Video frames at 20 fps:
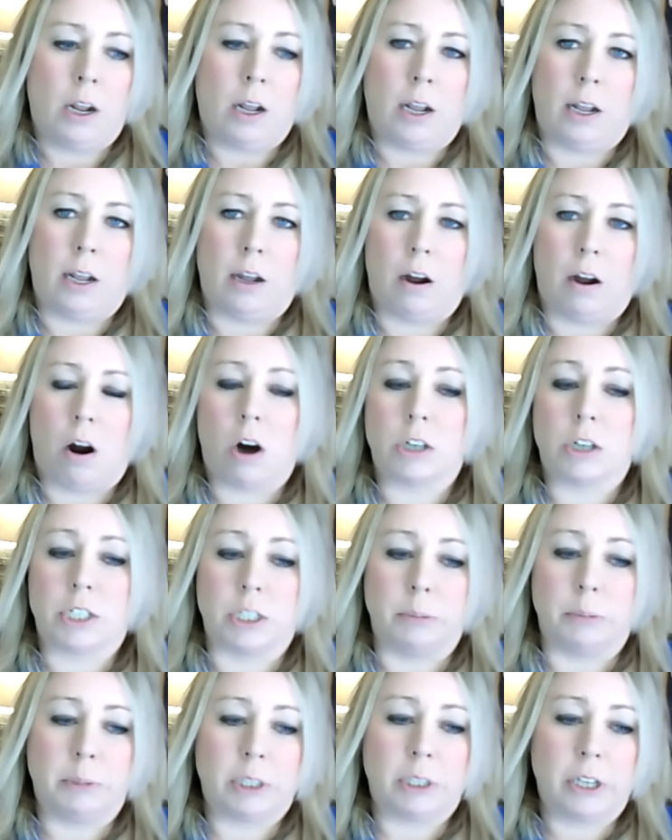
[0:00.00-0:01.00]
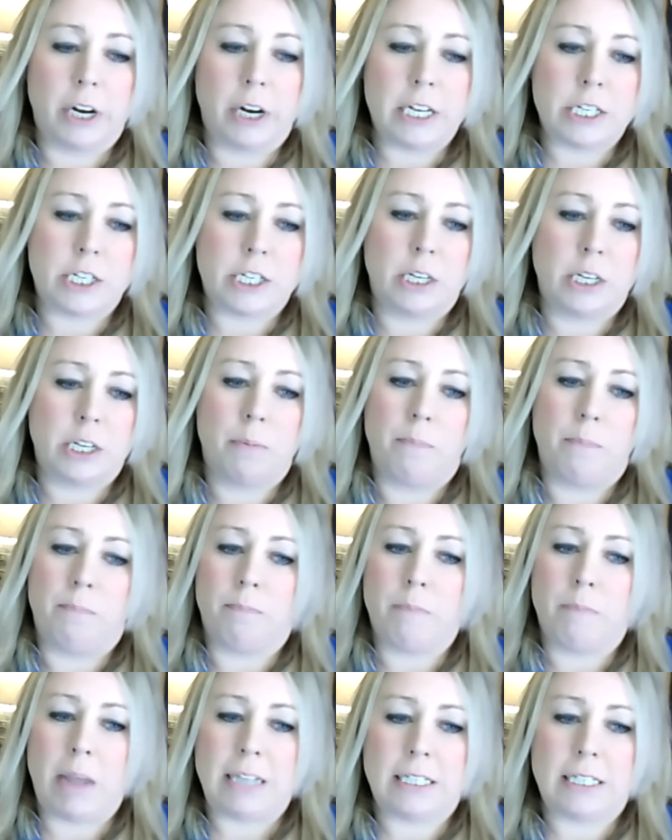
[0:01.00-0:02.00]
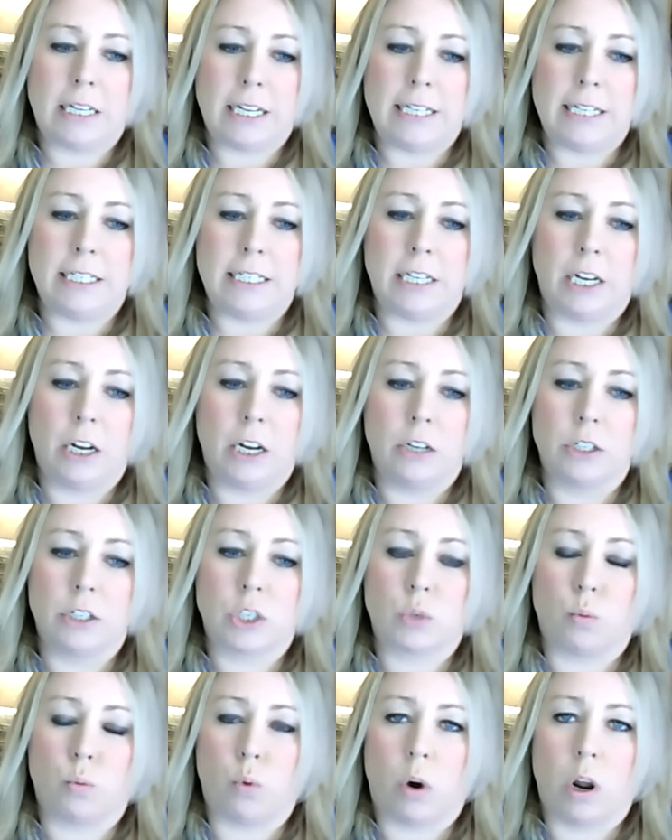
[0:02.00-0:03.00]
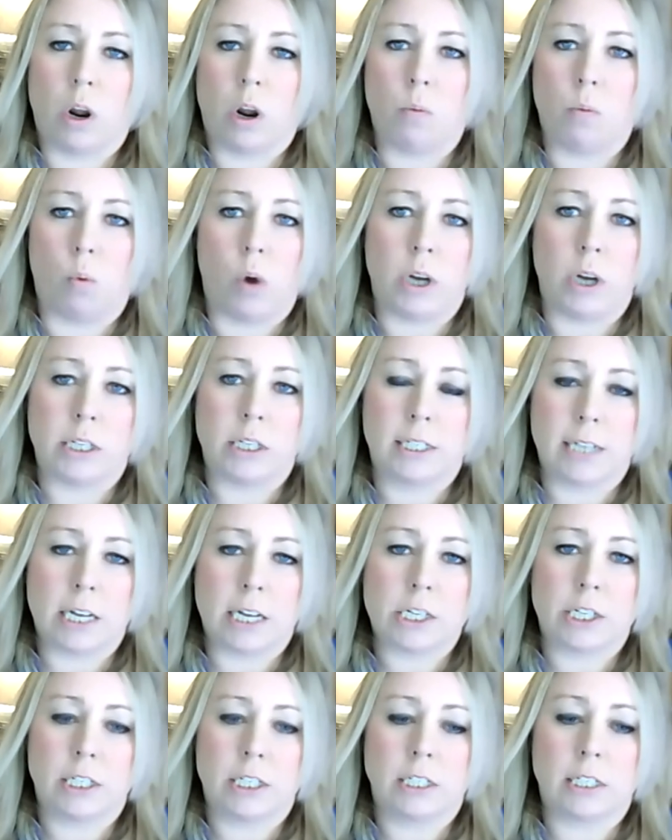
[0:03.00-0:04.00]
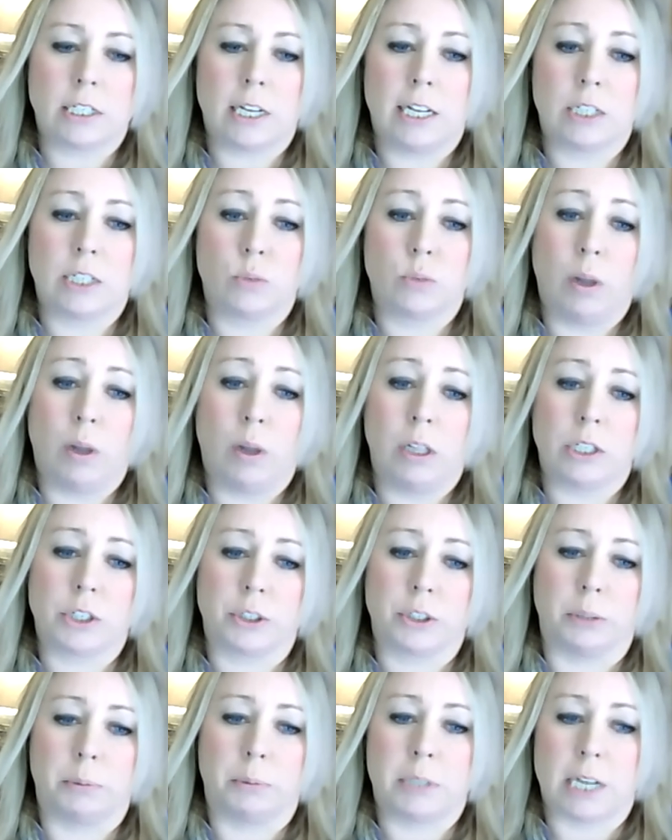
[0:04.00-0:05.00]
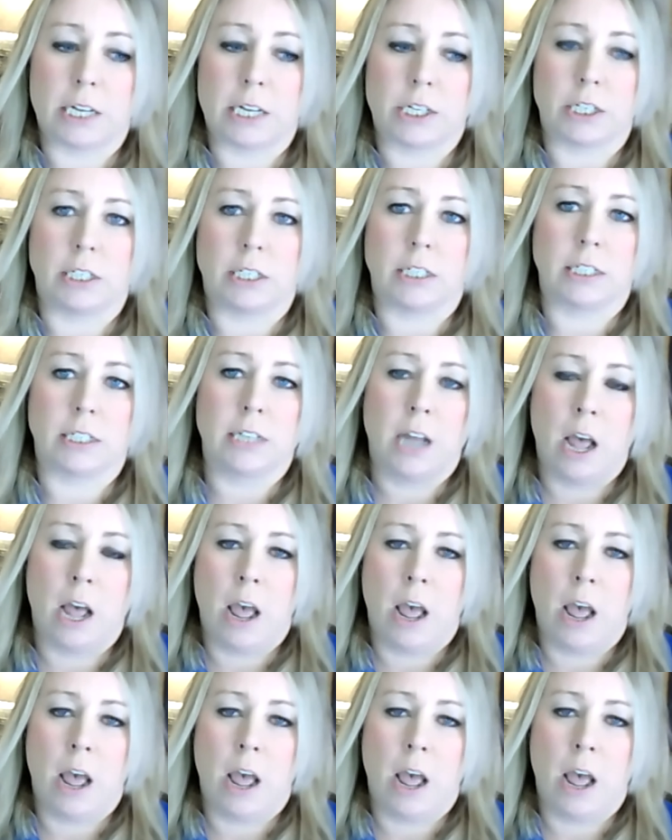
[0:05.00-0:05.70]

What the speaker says: Our Zoom integration makes it easy to host one-on-one sessions as well as group sessions.